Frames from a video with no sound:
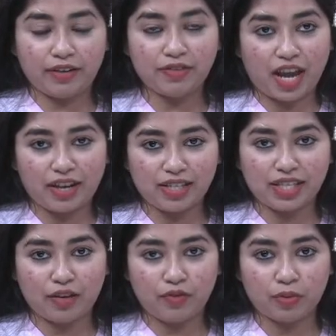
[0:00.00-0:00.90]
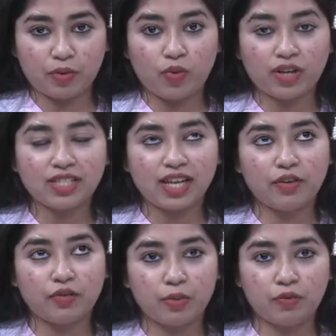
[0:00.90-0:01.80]
One
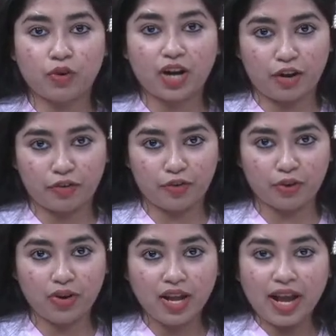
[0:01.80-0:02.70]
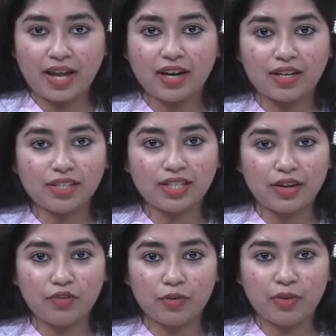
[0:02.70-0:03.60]
sign will be for curfew, and other
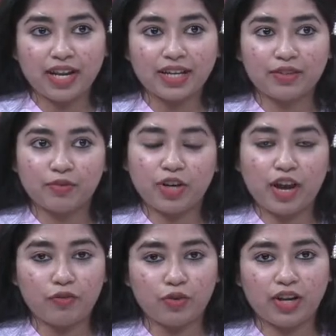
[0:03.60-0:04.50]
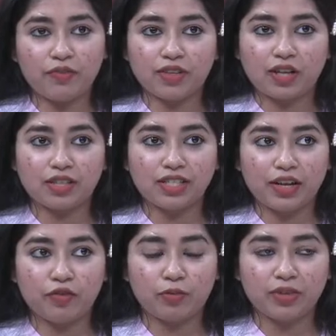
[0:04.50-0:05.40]
sign will be like we have to. If other
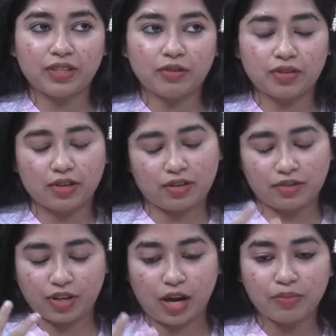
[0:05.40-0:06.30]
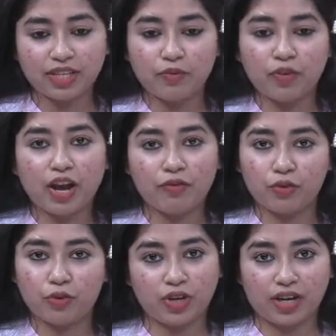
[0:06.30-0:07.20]
sign will be come, then we
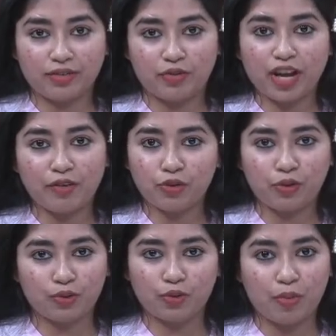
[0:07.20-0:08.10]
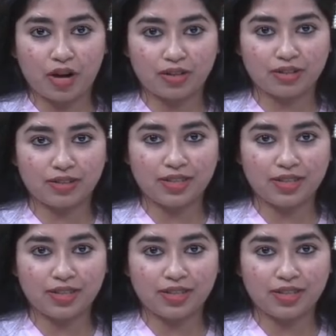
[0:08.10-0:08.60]
have to run, we have to go to bunkers.